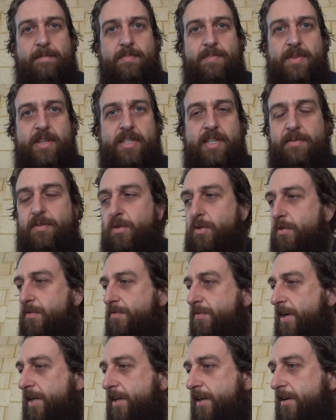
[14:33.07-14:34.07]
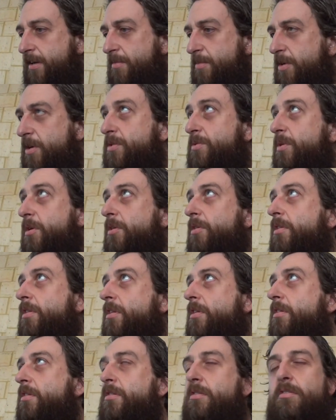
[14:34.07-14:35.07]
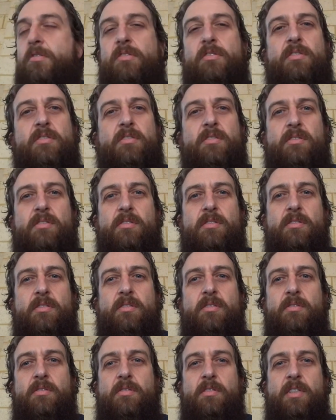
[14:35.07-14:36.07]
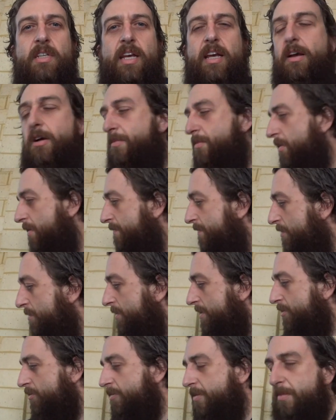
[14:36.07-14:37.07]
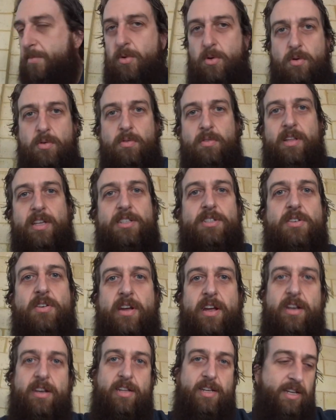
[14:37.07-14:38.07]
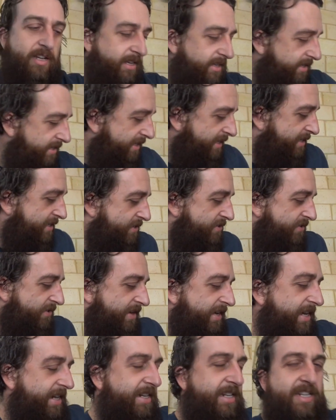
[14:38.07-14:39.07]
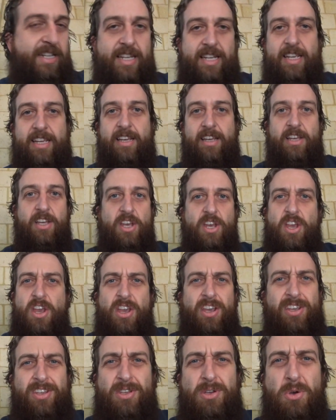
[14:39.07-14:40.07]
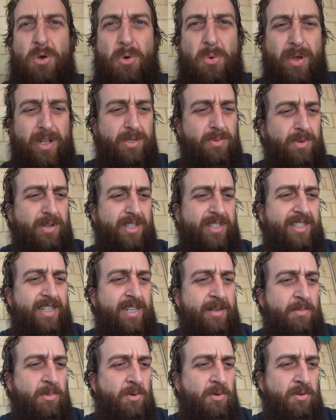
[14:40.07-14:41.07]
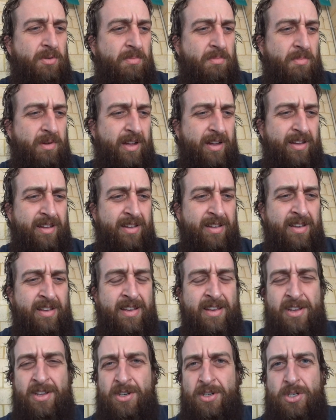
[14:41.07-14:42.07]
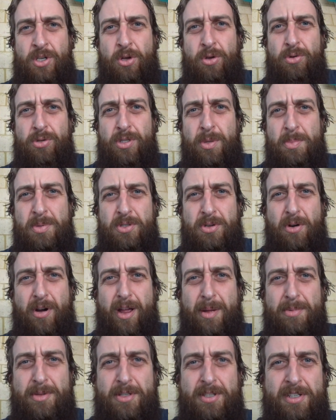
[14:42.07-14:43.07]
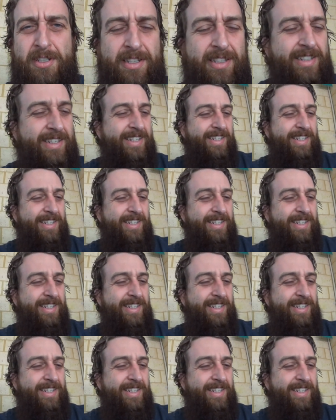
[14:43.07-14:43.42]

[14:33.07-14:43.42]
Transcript: Let's have a look. Fuck it, I might as well. Yeah, I might film a little bit more. Let's not end it here. You always want to see more, my two subscribers.